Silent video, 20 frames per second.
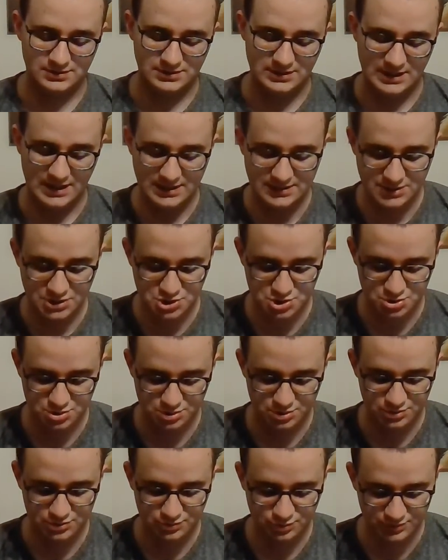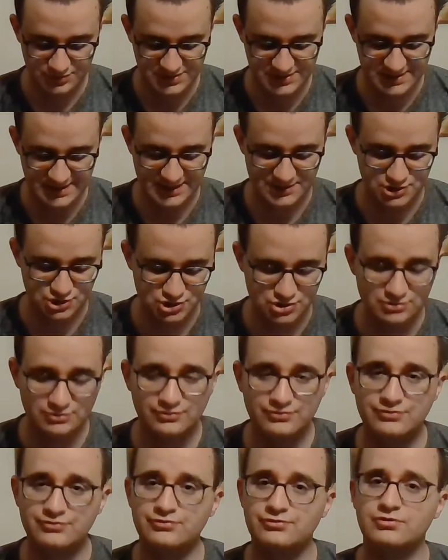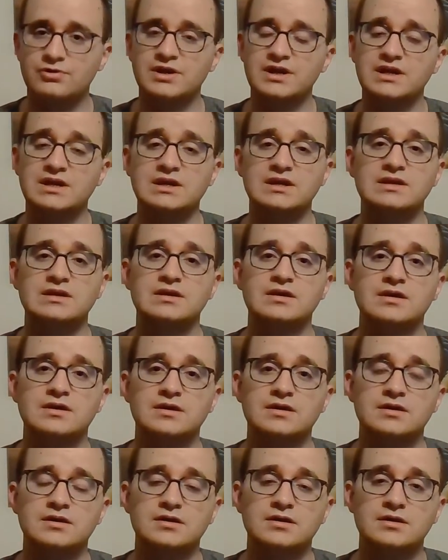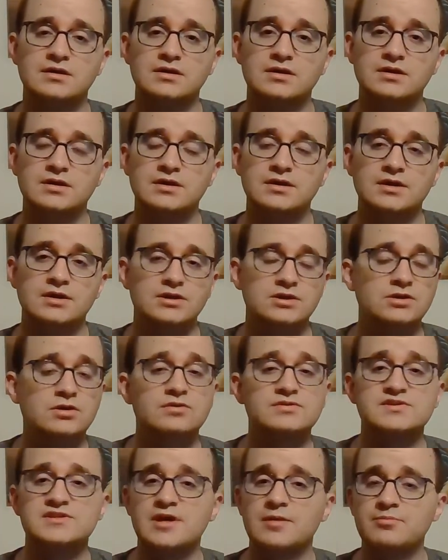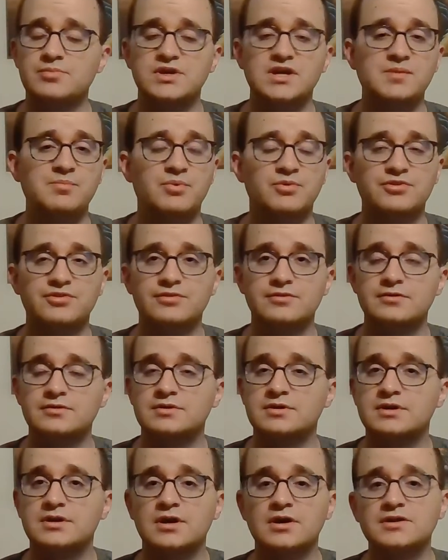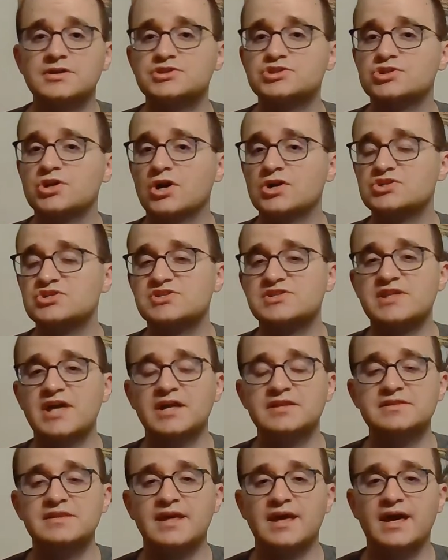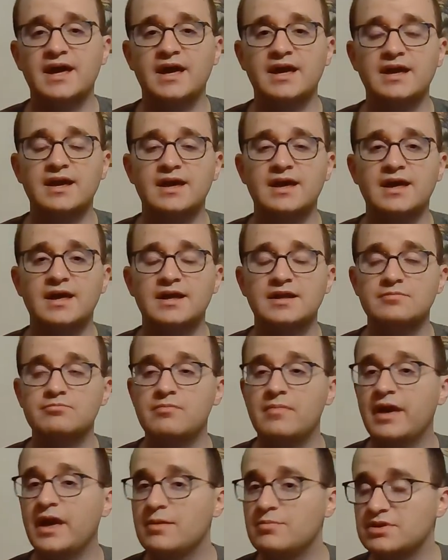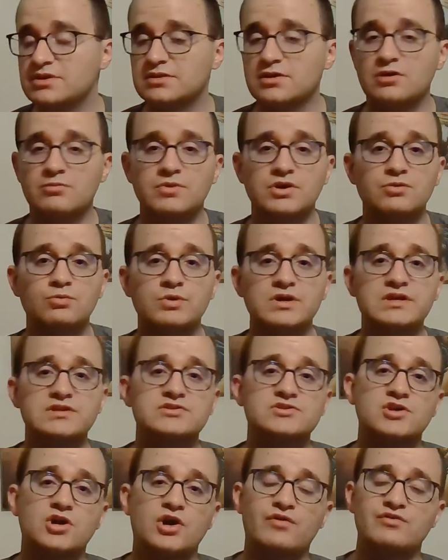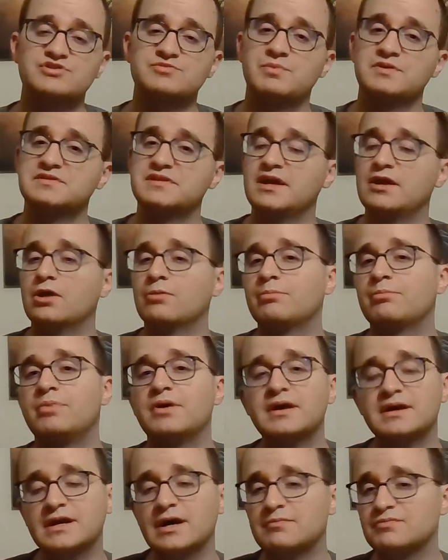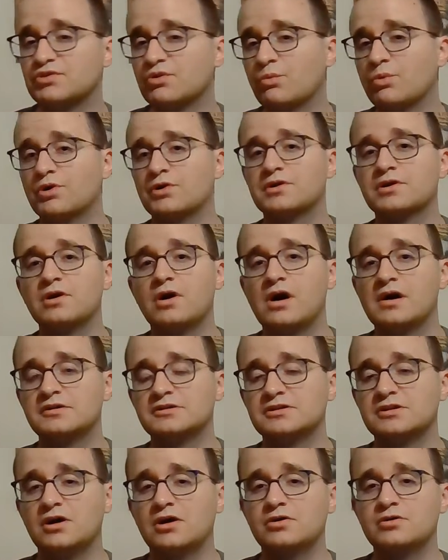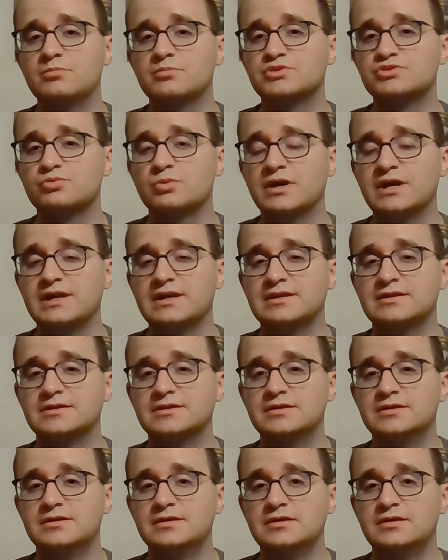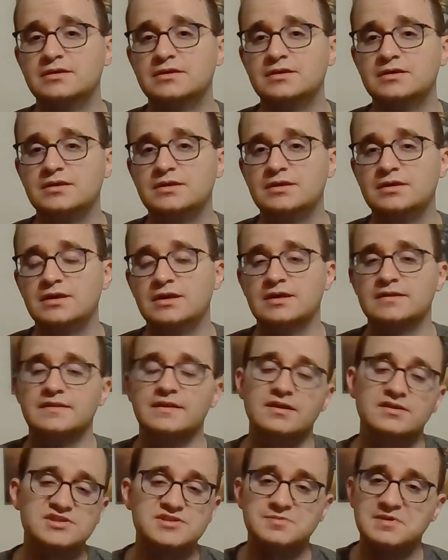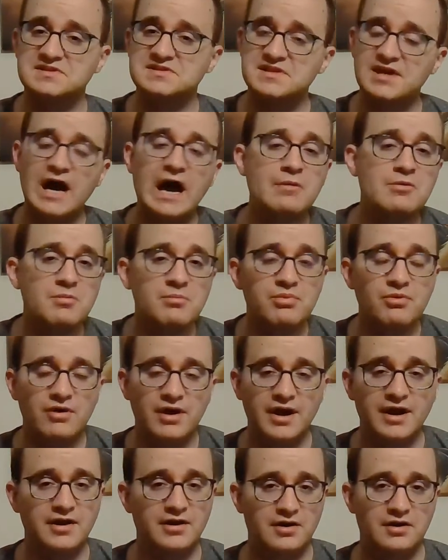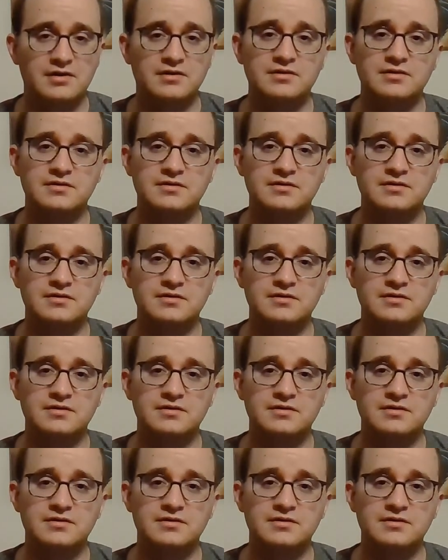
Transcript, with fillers: and the truth will set you free. You know, some people go to church Sunday and maybe their midweek service, but they don't pick up the Word of God at all in between. They don't spend time in prayer.